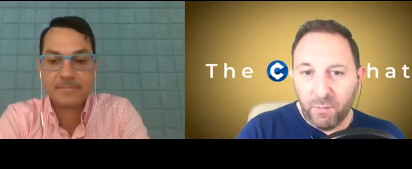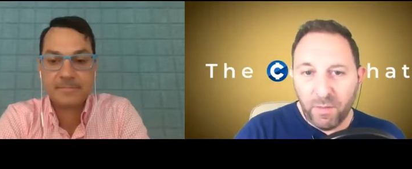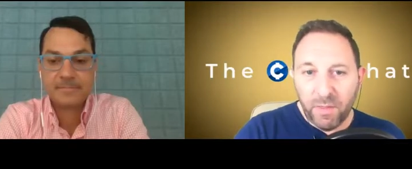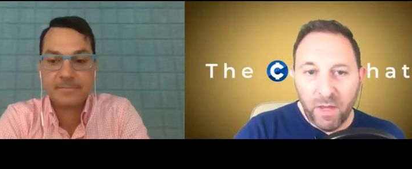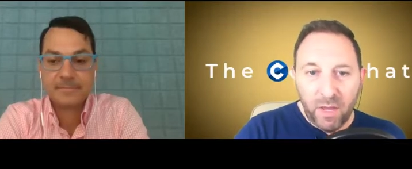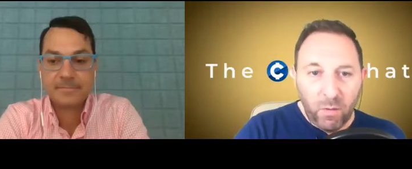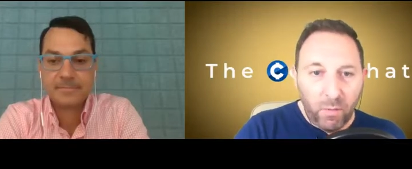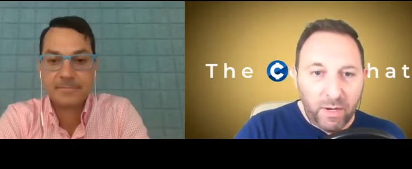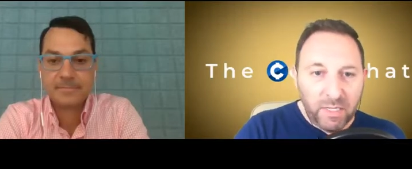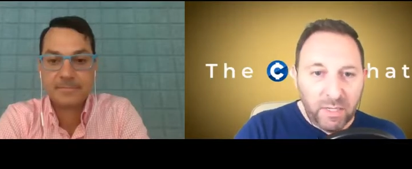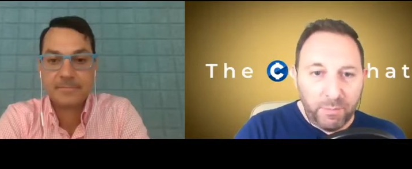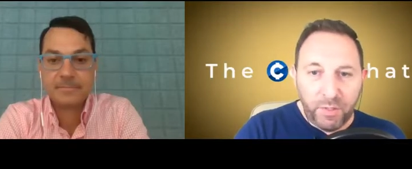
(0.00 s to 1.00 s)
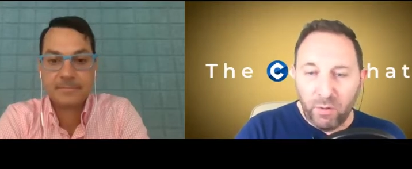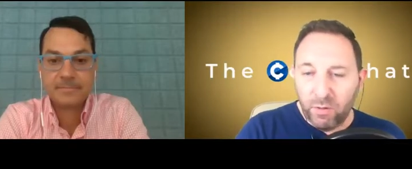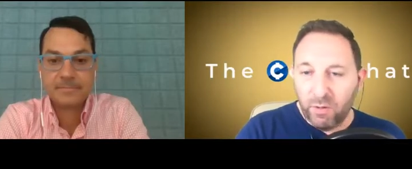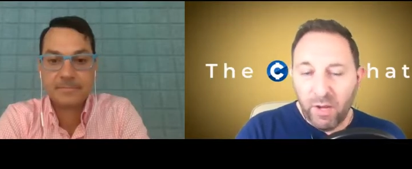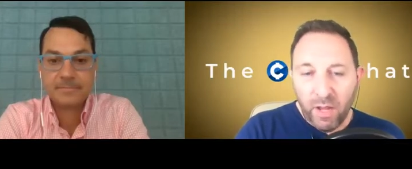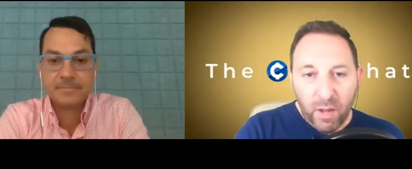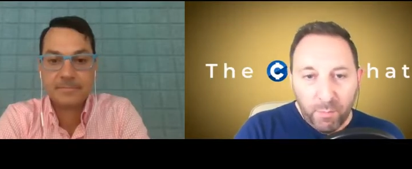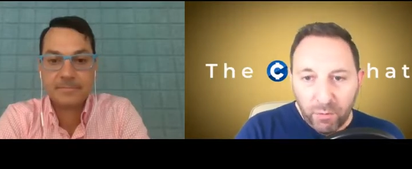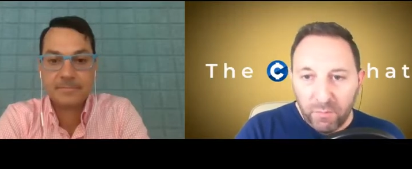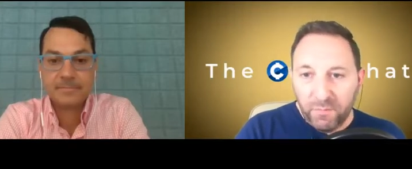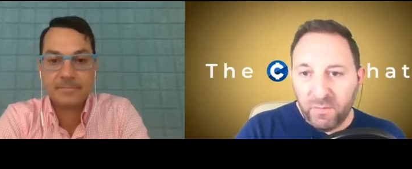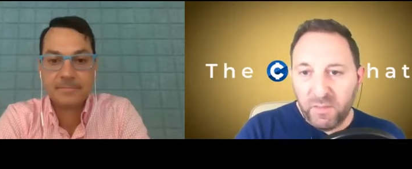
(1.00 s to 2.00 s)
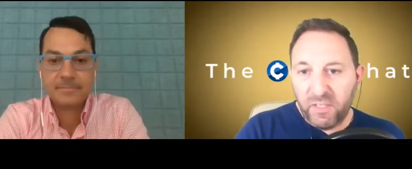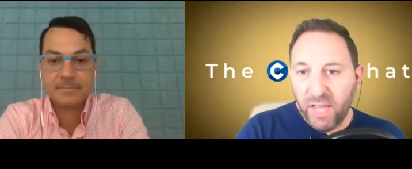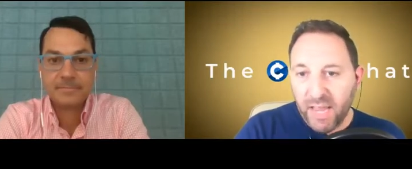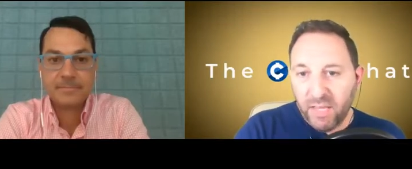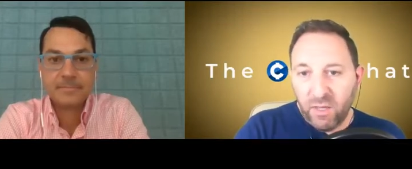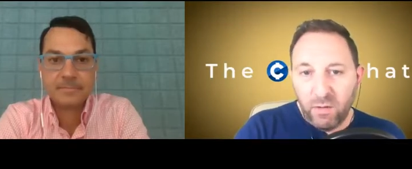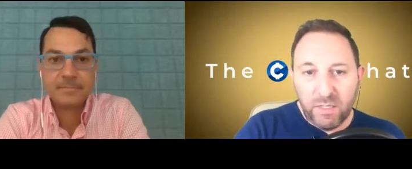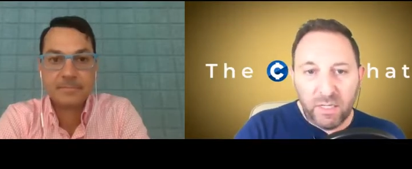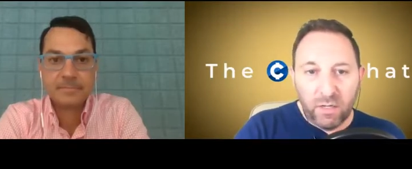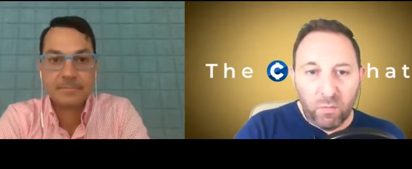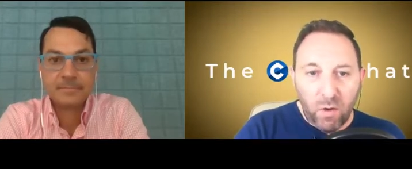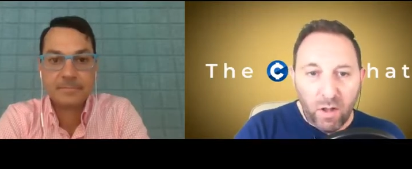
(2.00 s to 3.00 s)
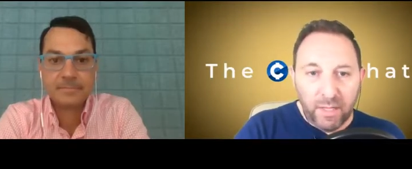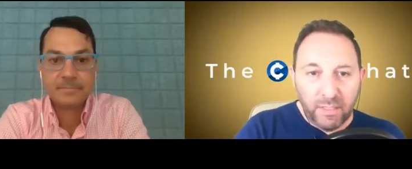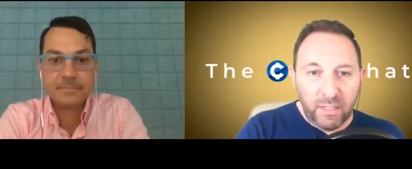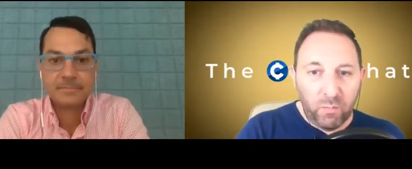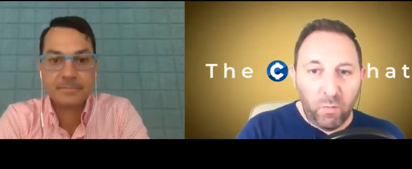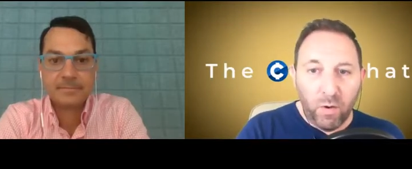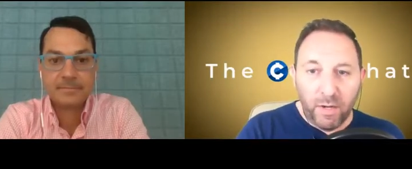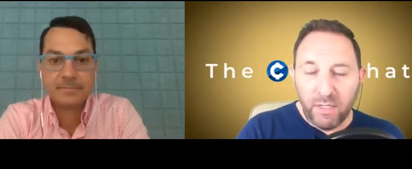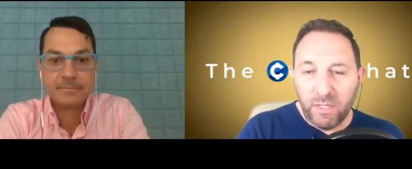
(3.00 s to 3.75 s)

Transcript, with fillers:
Speaker 1: with. One is a pure proof of stake using a wallet, and one is